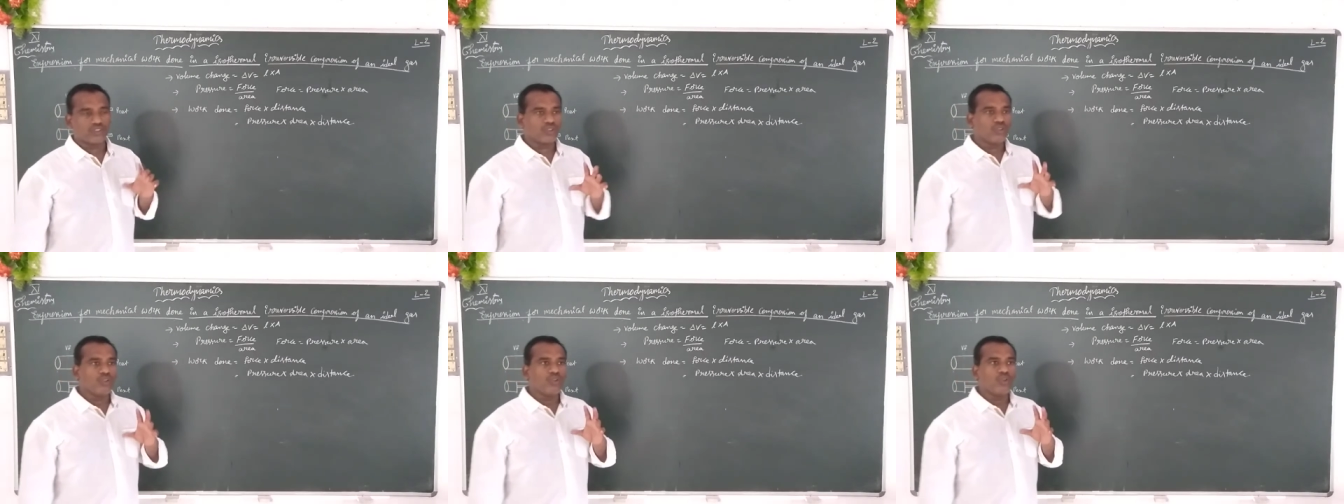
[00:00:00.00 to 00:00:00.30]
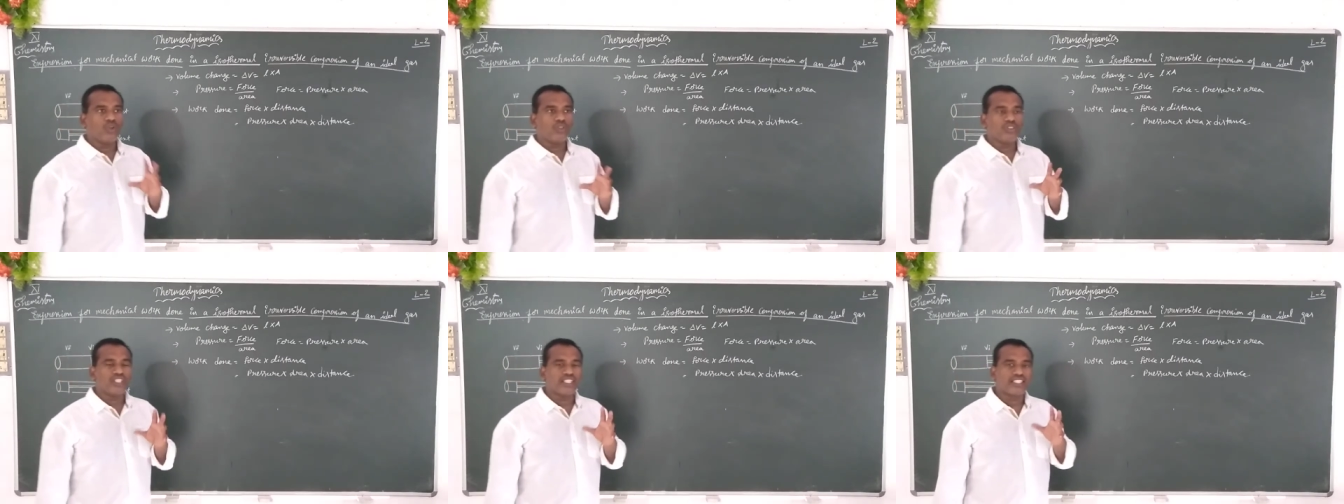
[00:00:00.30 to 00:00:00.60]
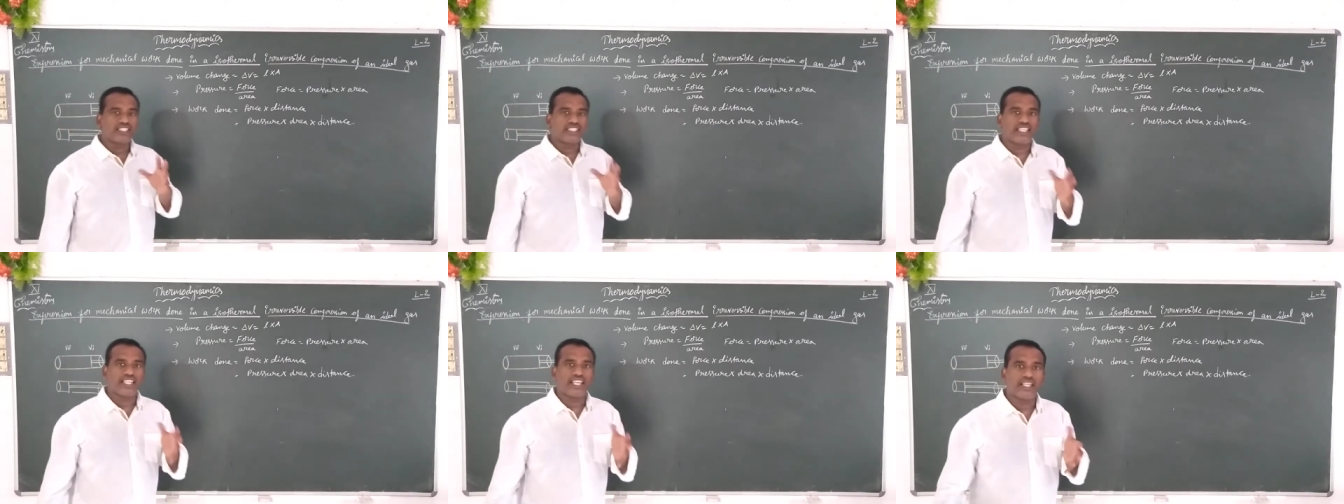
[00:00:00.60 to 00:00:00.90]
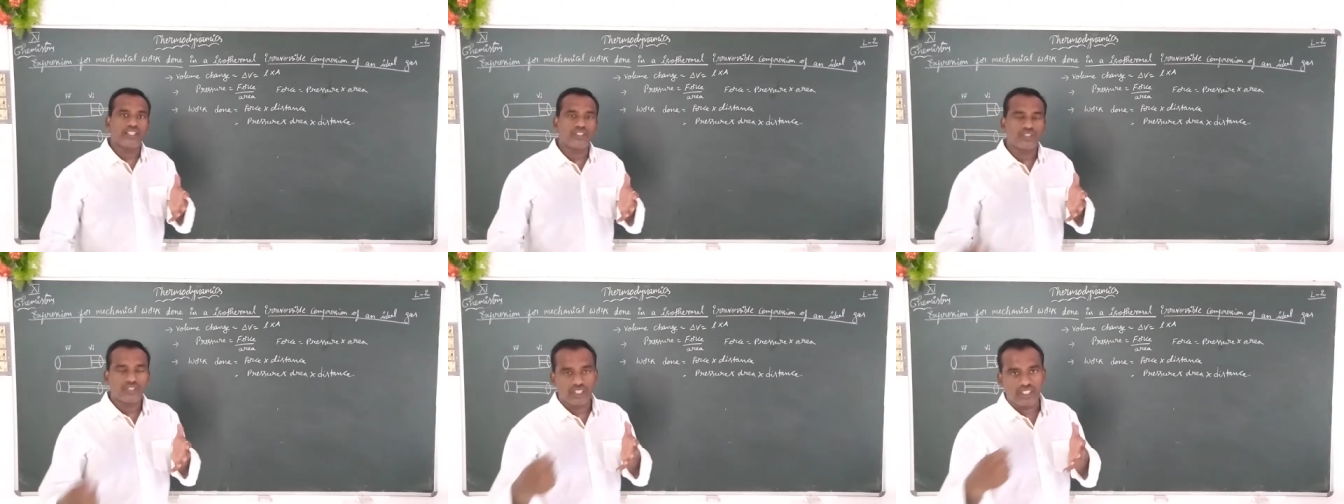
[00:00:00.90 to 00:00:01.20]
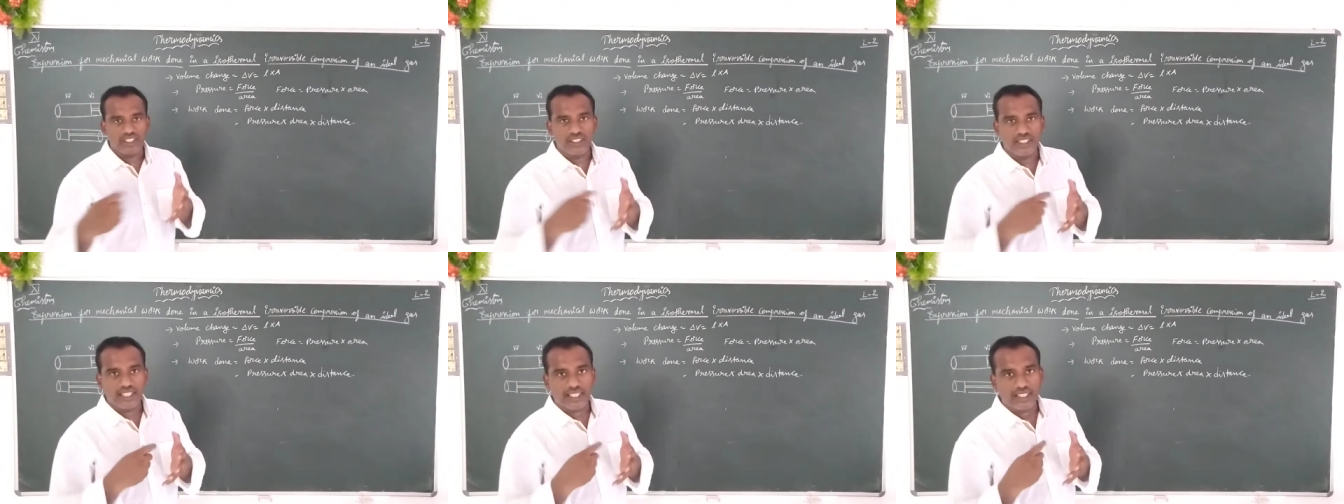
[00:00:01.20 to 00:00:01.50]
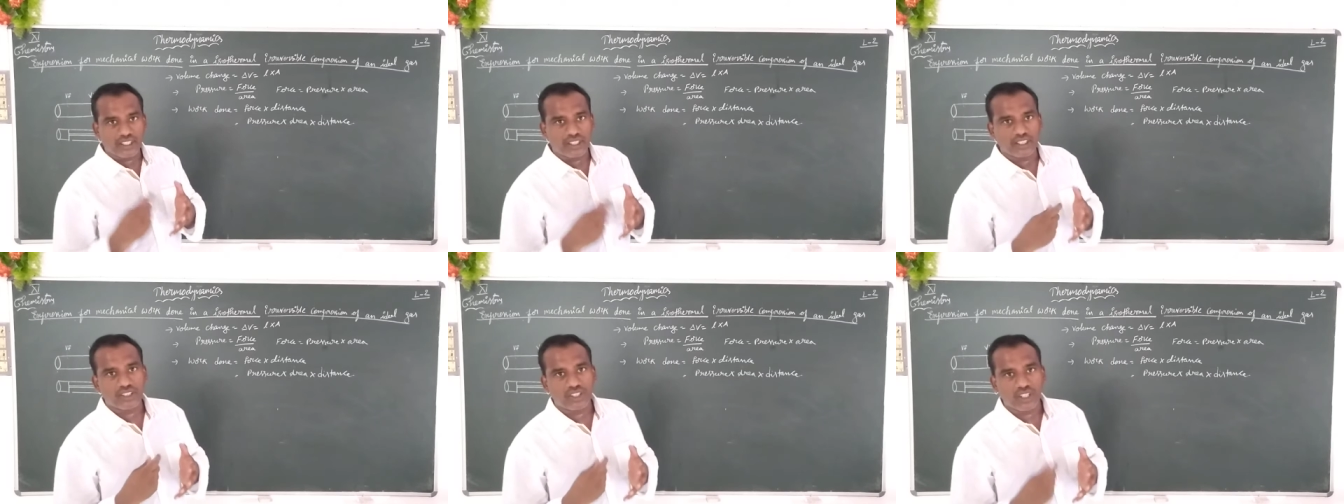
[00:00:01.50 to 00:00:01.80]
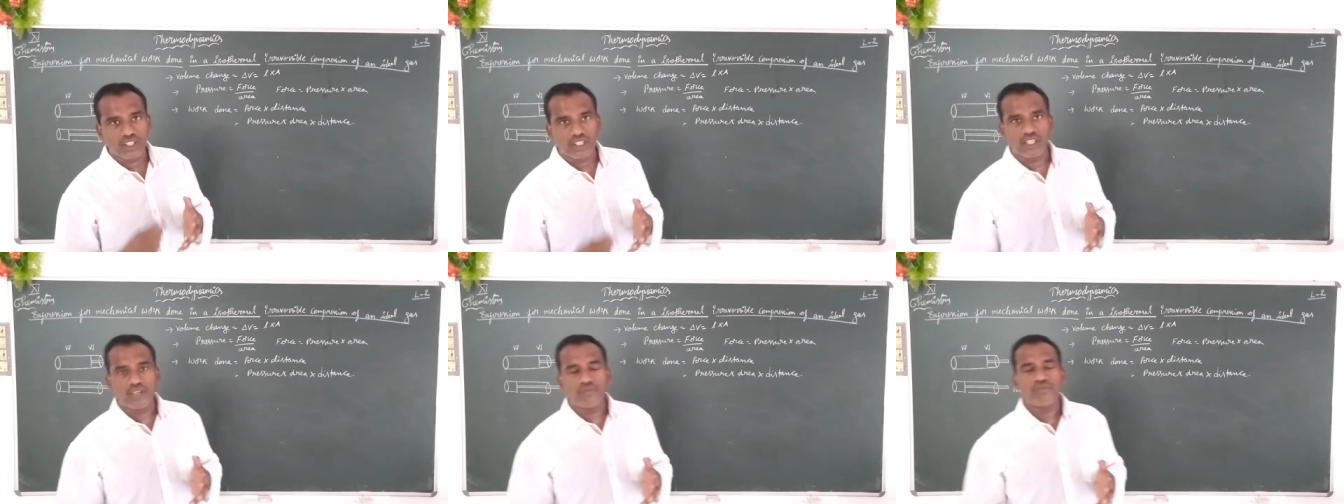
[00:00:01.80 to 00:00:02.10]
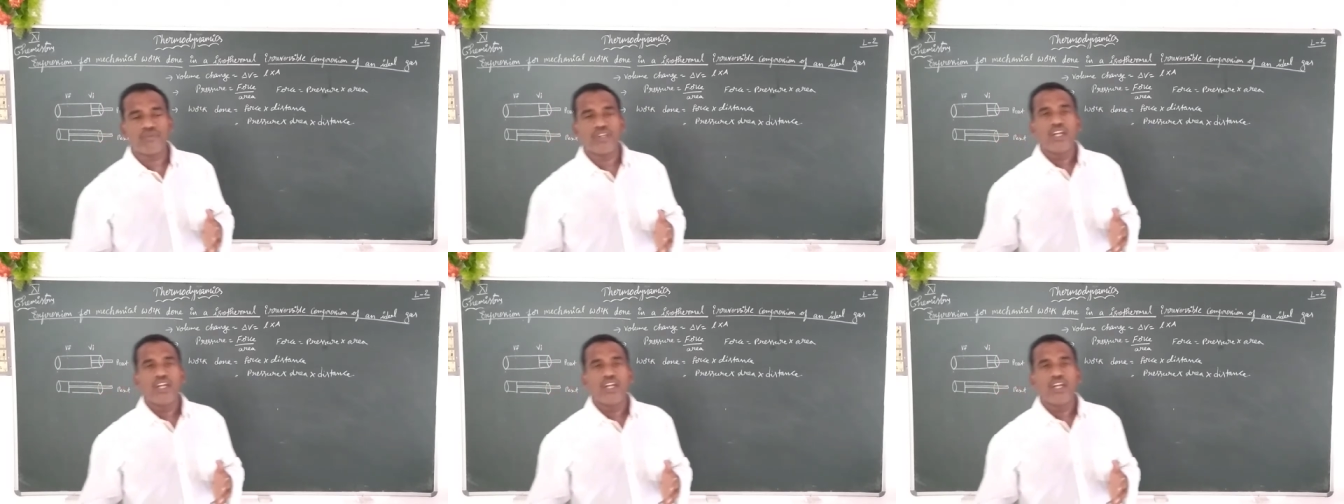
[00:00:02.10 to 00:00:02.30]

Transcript: You know the syringe injection, children?